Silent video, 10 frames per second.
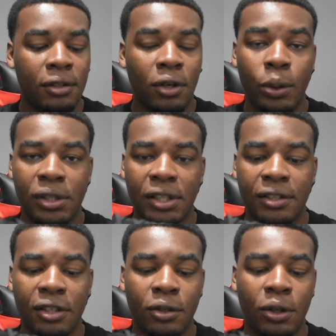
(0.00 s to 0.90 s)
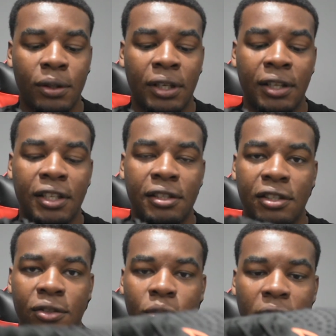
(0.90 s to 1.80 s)
coated in silicone, and this
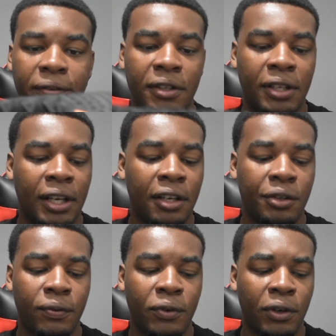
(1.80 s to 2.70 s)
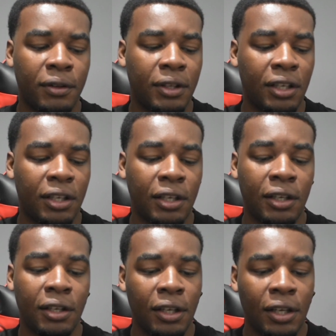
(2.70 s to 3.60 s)
is no different. Here you've got
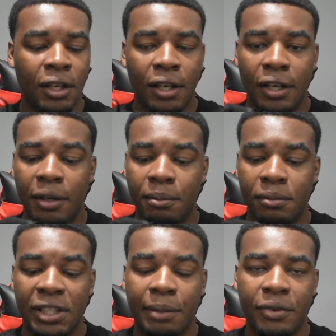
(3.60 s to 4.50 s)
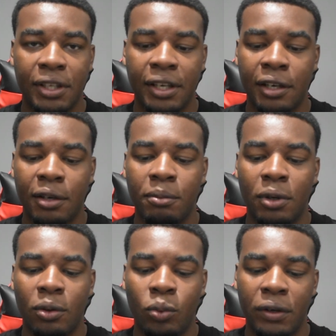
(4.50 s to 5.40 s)
the same thing here,
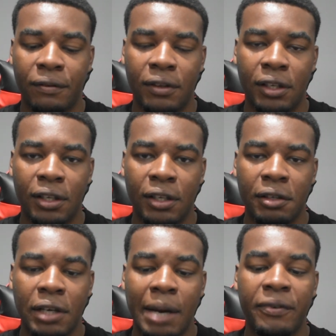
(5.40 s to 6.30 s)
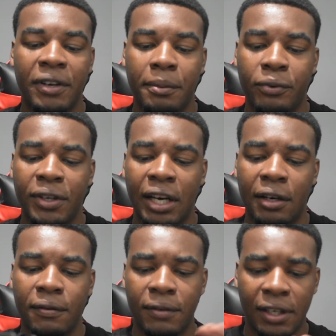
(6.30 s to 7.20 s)
but with the Hyper Venom 3
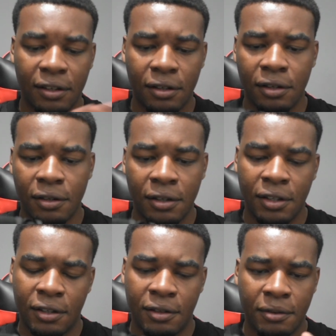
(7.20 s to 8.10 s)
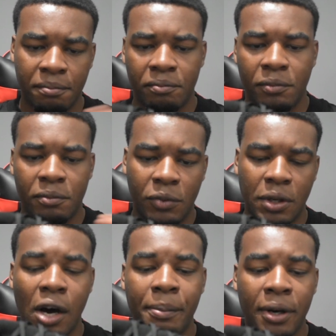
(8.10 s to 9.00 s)
kind of like
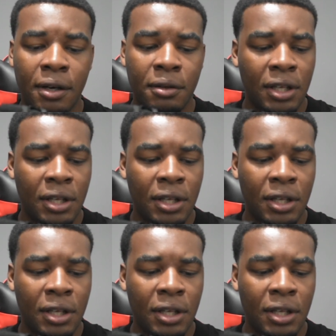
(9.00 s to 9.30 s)
upper,